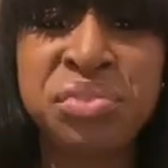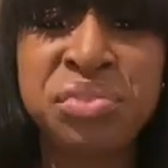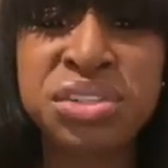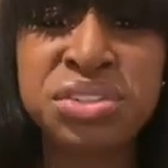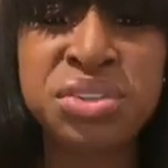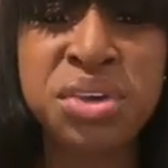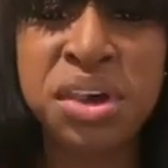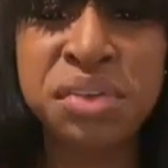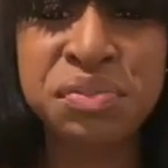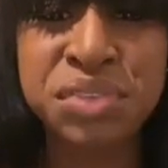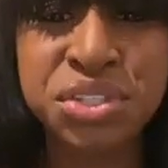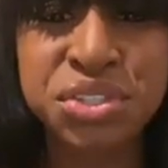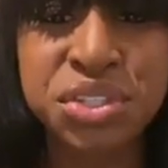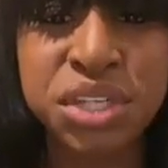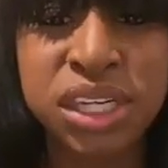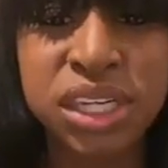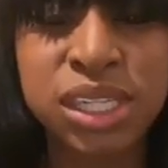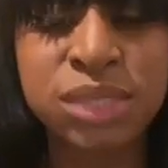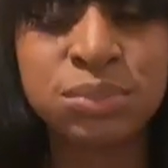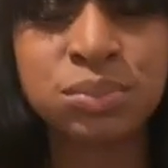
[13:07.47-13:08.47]
office
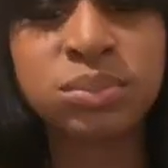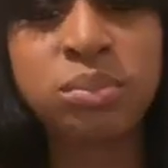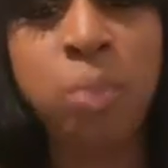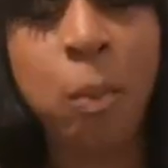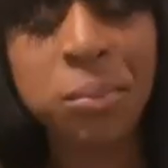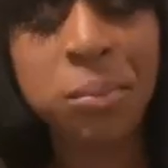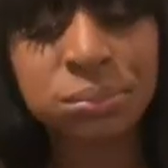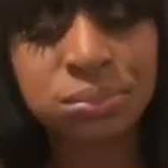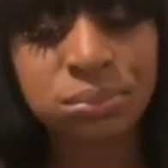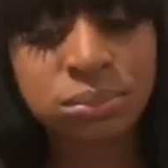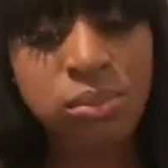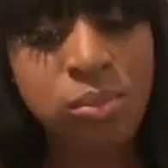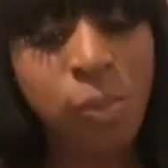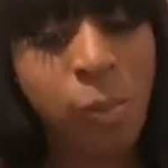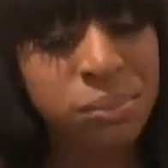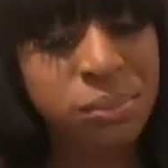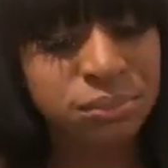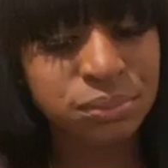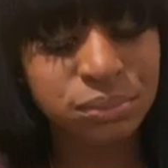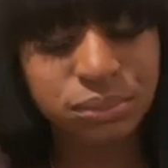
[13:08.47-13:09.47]
job,
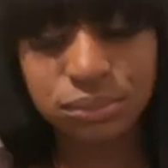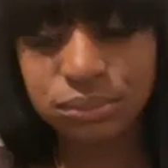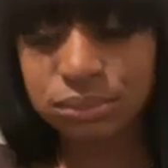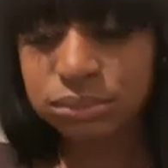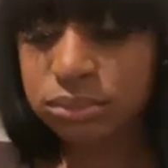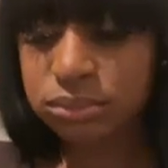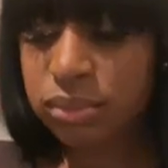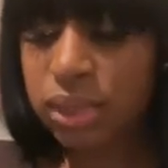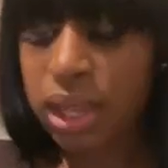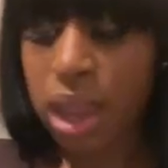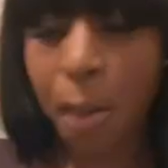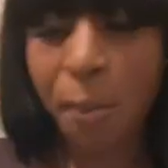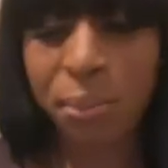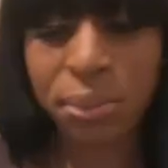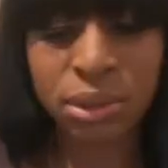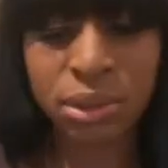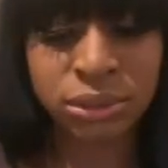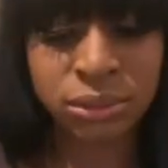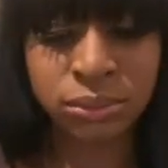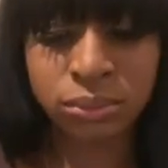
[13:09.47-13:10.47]

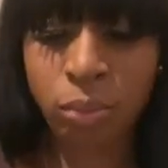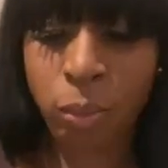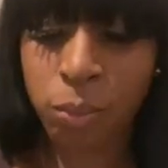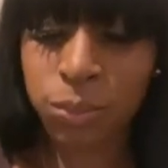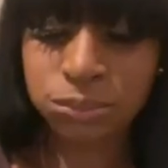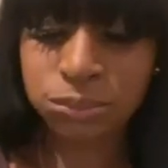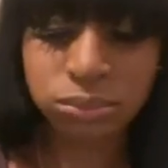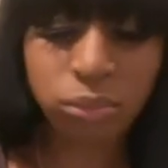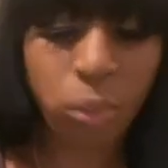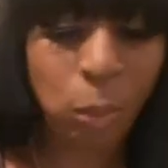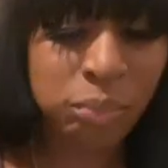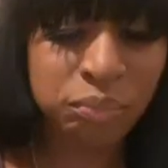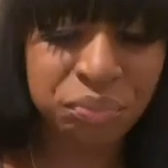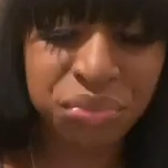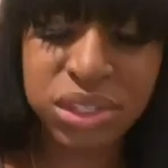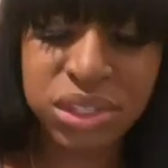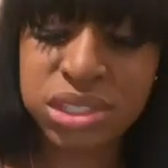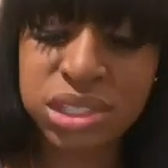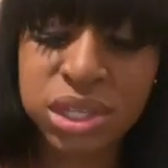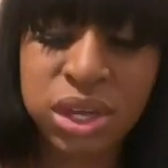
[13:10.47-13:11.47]
bro,
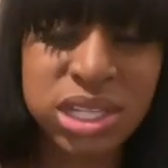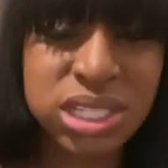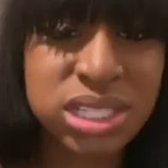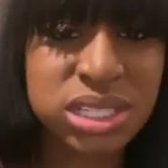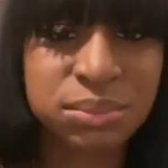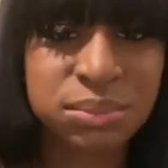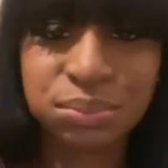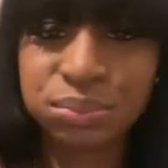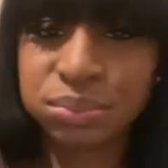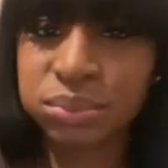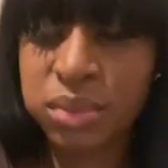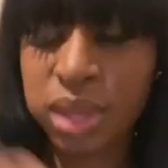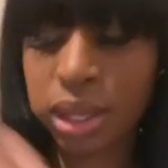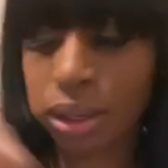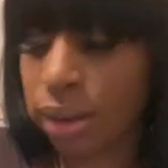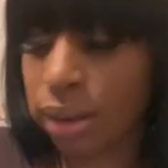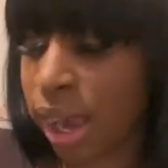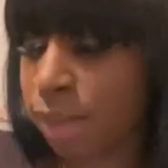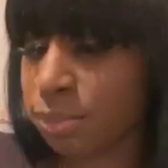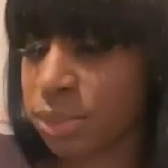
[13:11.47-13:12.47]
this sauce,
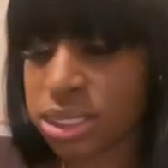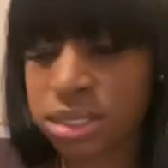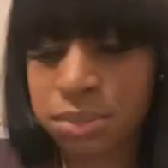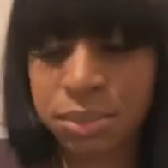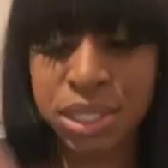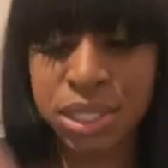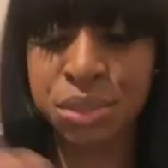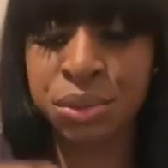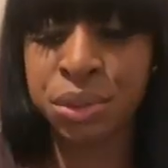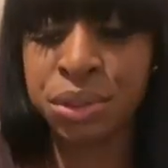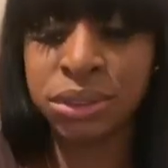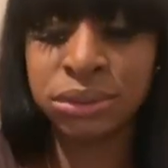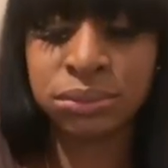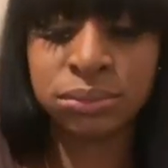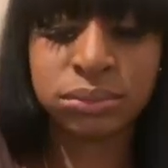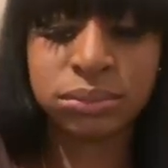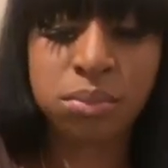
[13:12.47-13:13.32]
I must have made it wrong.